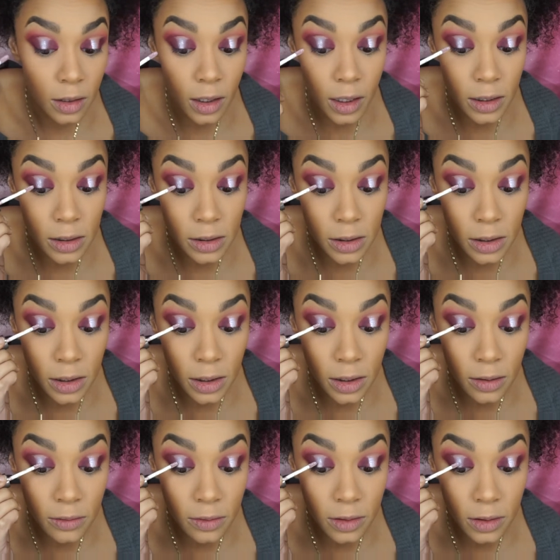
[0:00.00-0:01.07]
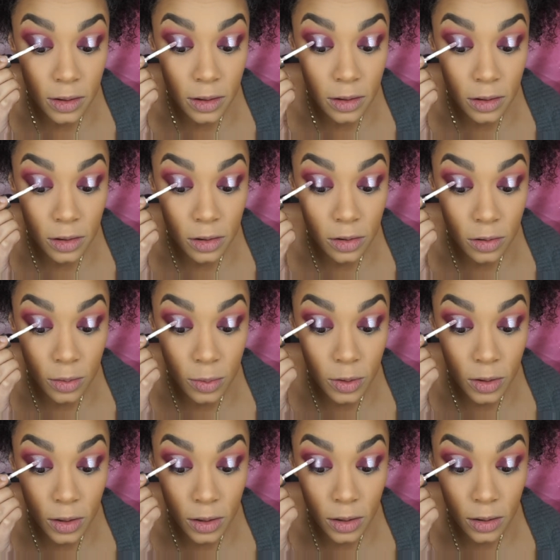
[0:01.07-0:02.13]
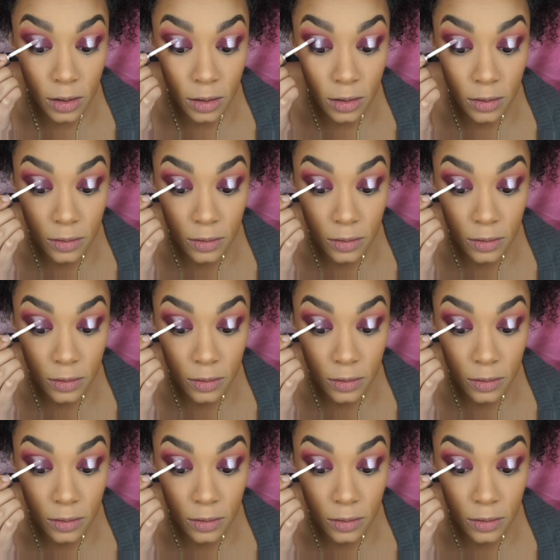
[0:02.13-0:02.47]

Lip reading: nice and evenly distributed.